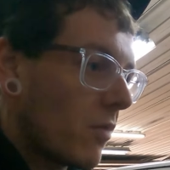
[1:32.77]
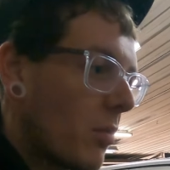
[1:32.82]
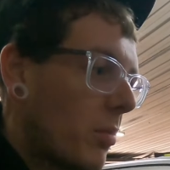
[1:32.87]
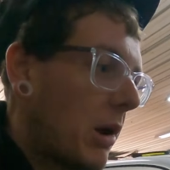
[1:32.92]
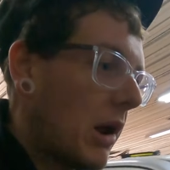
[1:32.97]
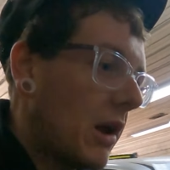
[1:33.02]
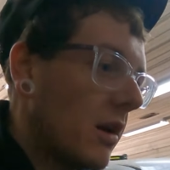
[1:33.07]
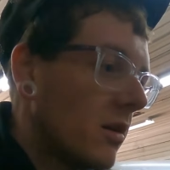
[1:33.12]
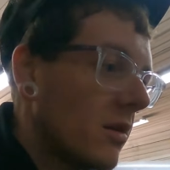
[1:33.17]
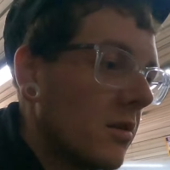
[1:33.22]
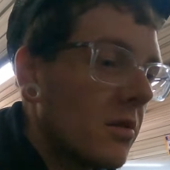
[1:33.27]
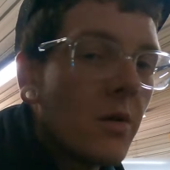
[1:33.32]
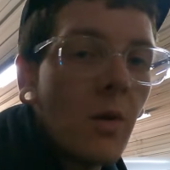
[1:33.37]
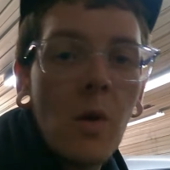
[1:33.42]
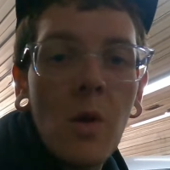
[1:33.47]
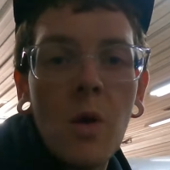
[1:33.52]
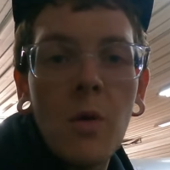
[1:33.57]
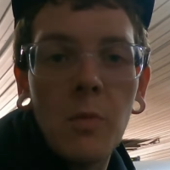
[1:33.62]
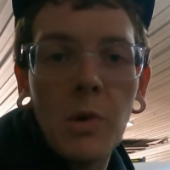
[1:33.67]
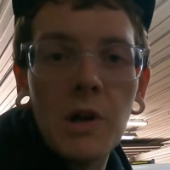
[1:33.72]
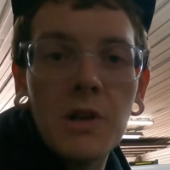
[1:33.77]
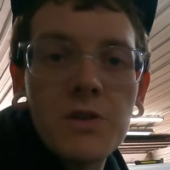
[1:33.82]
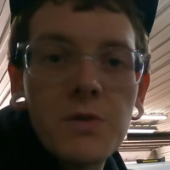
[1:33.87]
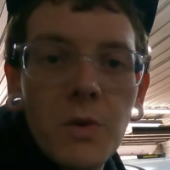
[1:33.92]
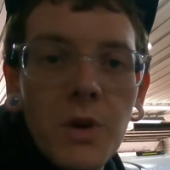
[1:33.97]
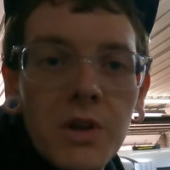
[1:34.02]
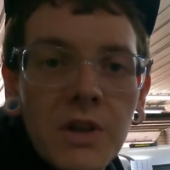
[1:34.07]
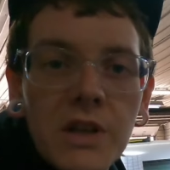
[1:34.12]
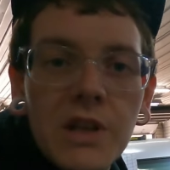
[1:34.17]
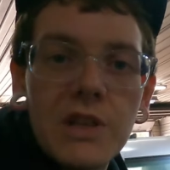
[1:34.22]
for Peyton. But I just
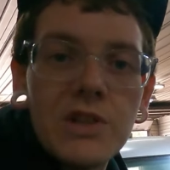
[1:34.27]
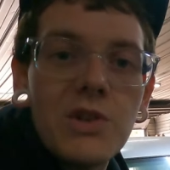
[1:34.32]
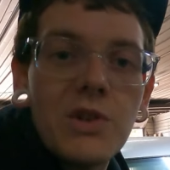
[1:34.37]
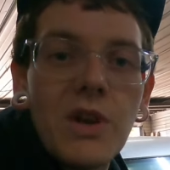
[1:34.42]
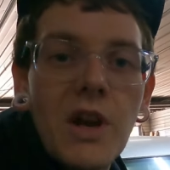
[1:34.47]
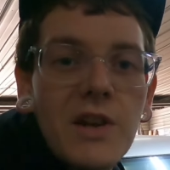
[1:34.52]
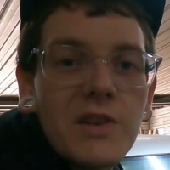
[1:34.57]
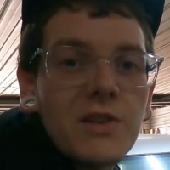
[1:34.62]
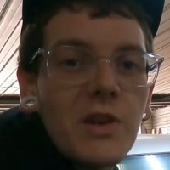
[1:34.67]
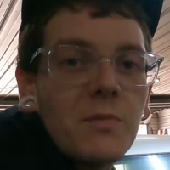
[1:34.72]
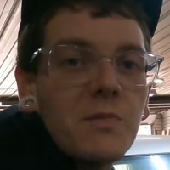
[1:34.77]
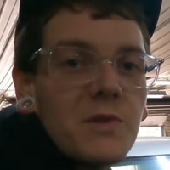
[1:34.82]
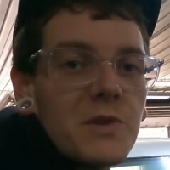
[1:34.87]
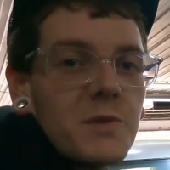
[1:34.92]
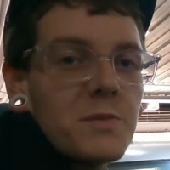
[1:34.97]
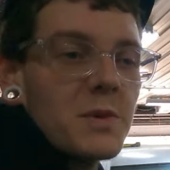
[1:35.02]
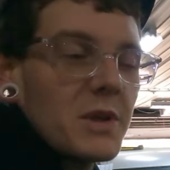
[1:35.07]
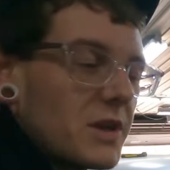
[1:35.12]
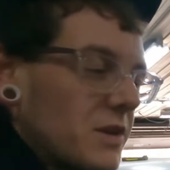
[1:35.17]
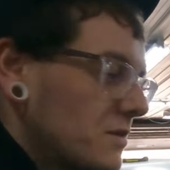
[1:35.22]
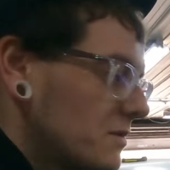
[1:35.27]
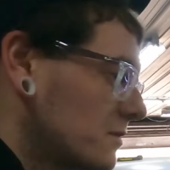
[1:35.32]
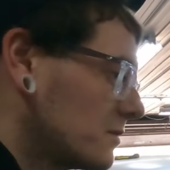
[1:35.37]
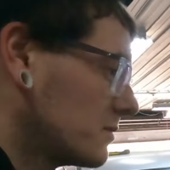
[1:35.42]
wanted to get you guys up to speed.